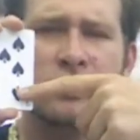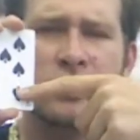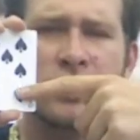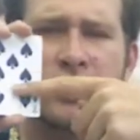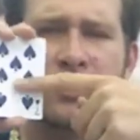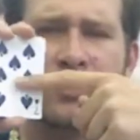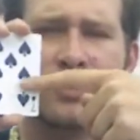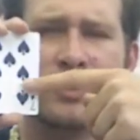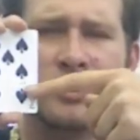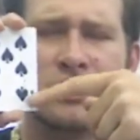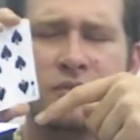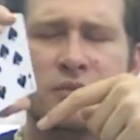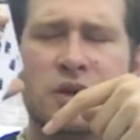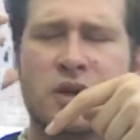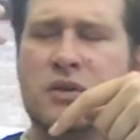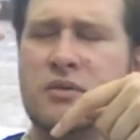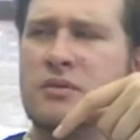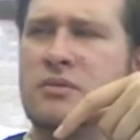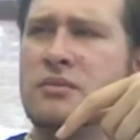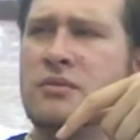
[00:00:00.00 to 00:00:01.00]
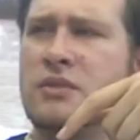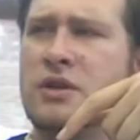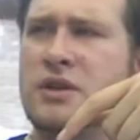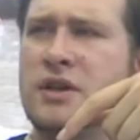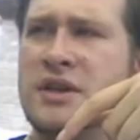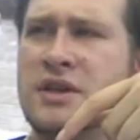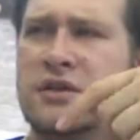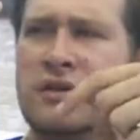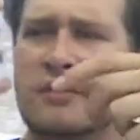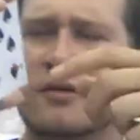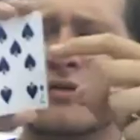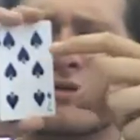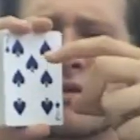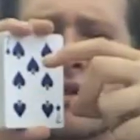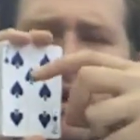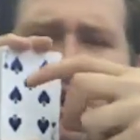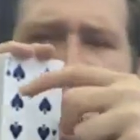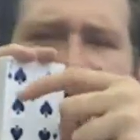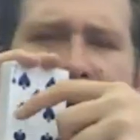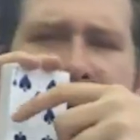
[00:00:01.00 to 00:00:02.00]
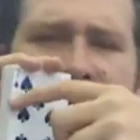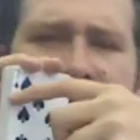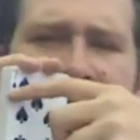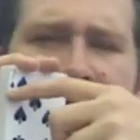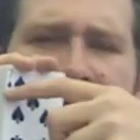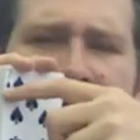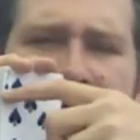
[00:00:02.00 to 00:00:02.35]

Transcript: there wasn't many mistakes in the front. Now and again